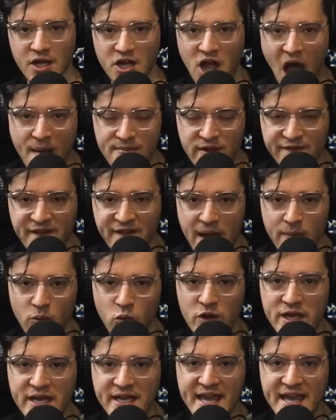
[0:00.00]
Comic fam,
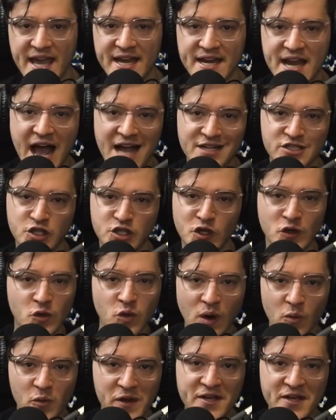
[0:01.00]
we cannot do
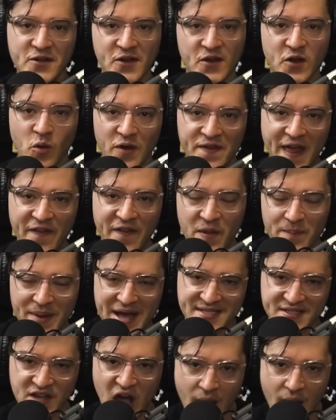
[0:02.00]
what we do without the
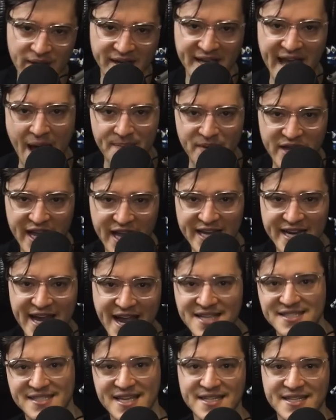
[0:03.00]
best comic app in
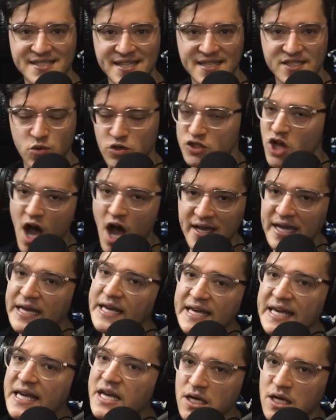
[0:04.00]
existence. We're talking
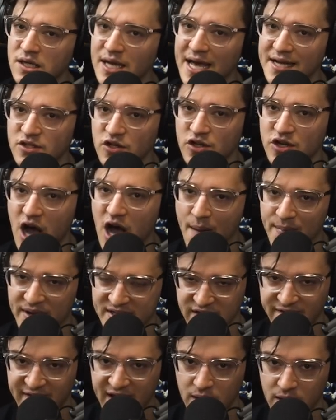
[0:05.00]
Key Collector Comics,
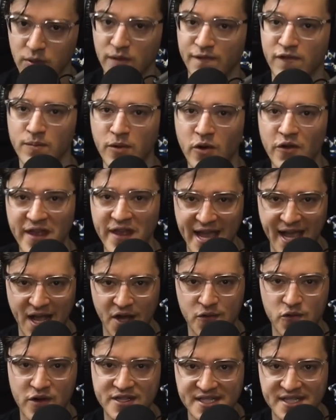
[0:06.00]
available for both
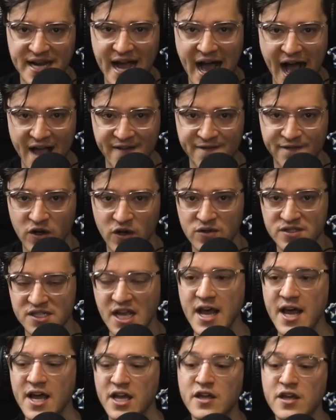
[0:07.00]
Androids and iPhones.
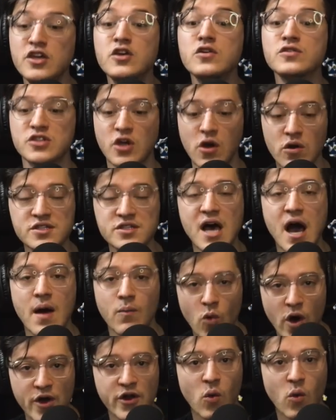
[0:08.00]
Use code
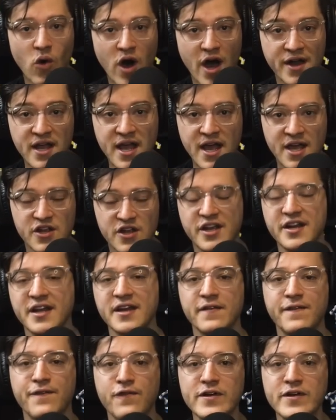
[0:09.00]
TOM101. You're going to get
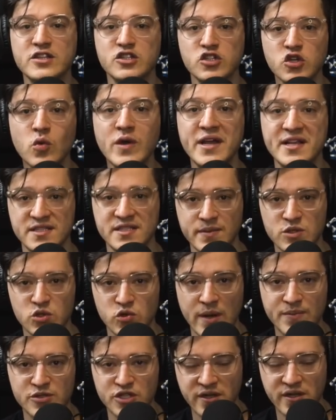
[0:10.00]
a free 2-week
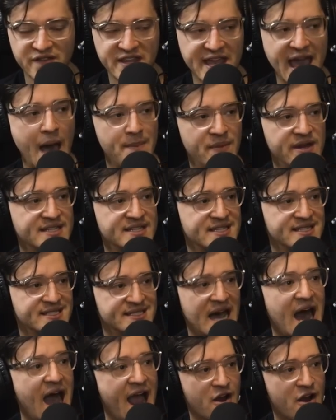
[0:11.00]
subscription of the app in its
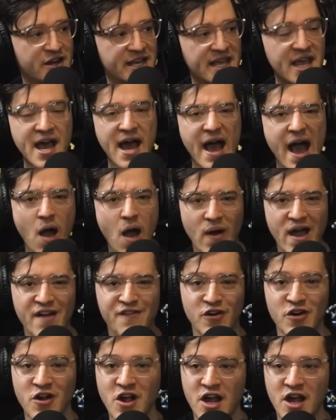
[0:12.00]
entirety.
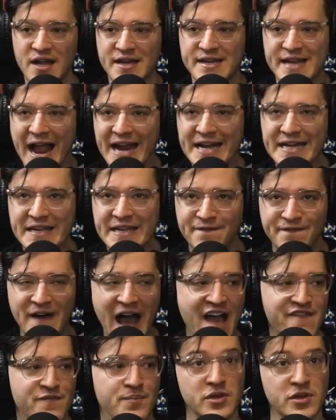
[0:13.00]
However,
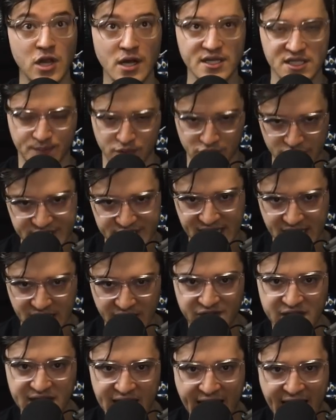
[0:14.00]
95%+
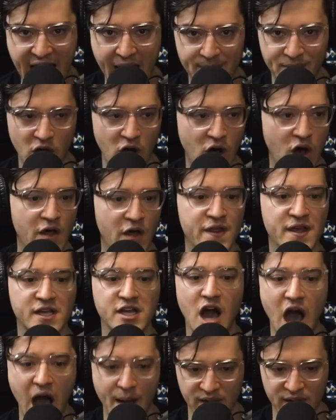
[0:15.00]
of the app, all the
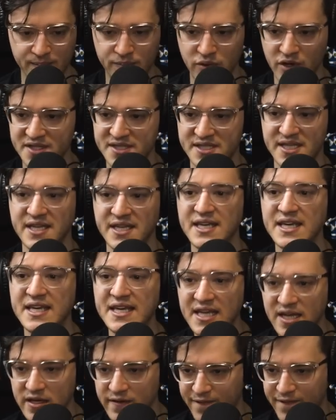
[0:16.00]
comic books, the
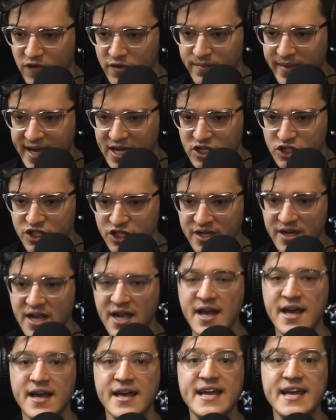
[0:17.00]
key information
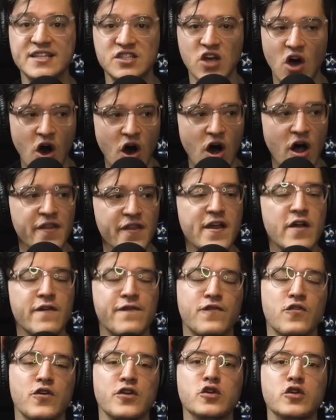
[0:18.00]
is all there
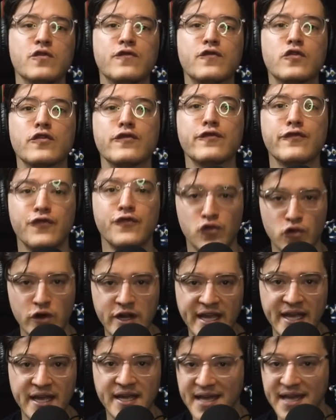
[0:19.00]
for you for
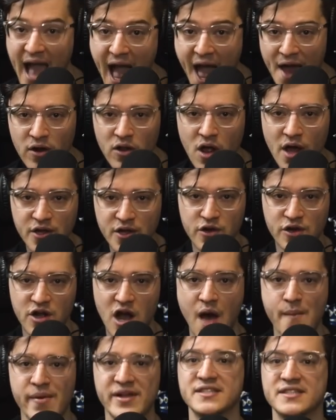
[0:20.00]
free. Catalog your
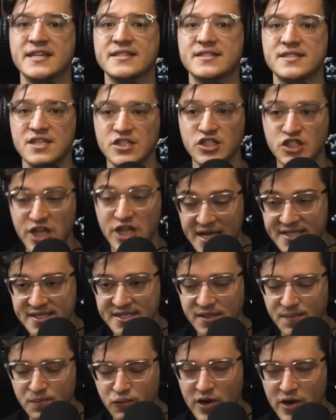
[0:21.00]
comics, get
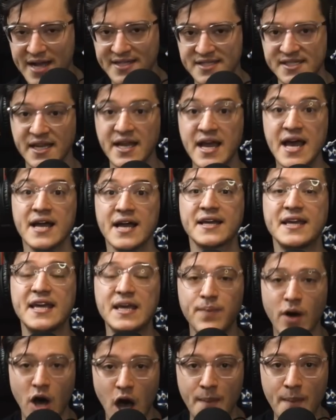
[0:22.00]
suggested pricing,
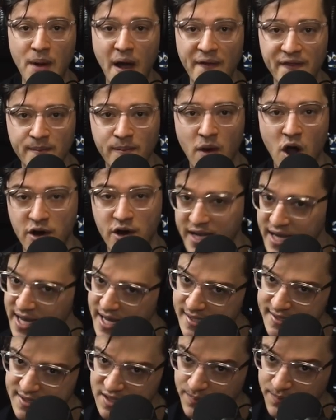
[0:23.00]
keep up on the market,
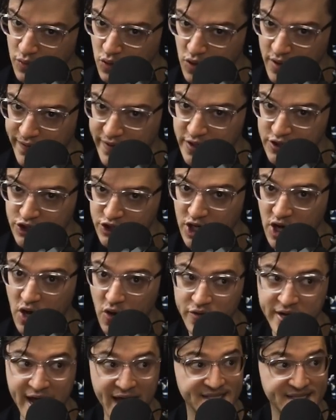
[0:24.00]
and support the show.
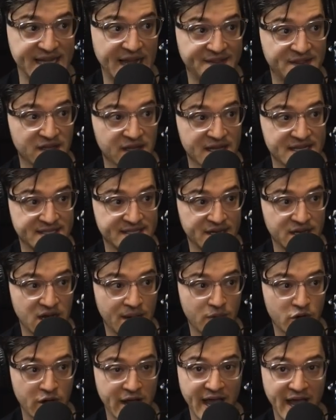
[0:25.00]
Next at the list at
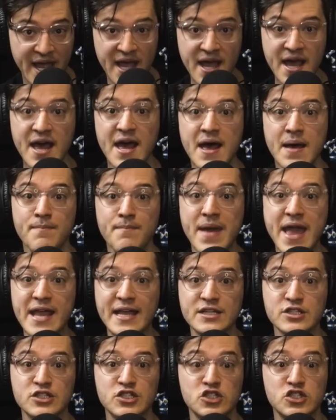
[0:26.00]
number 8,
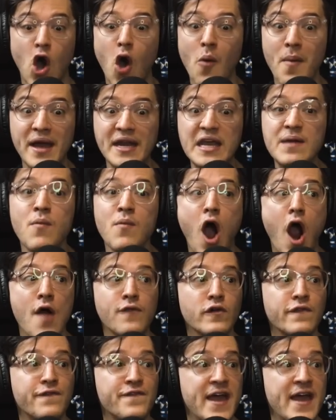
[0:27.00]
making so many
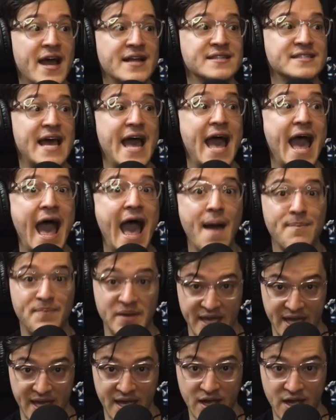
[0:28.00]
Marvel fans
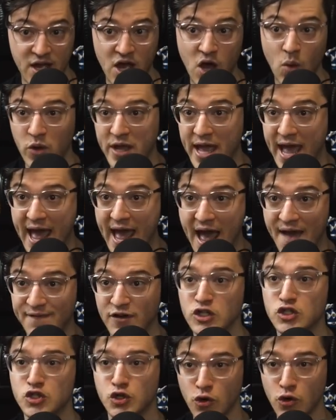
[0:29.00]
happy, we have
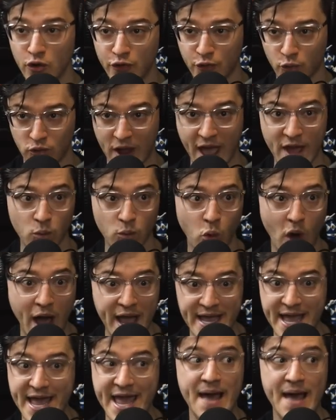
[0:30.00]
Truth, Red,
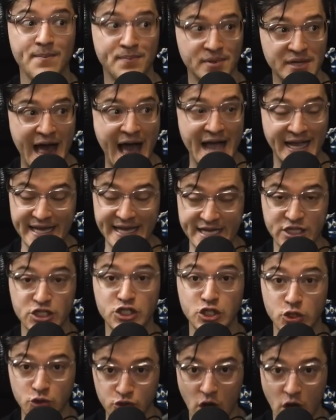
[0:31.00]
White, and Black,
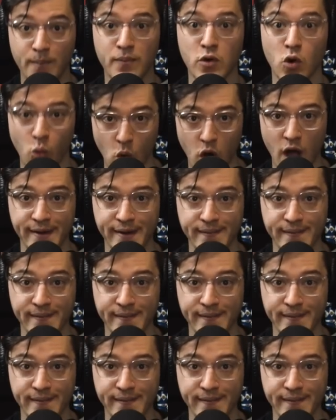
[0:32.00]
issue number 1.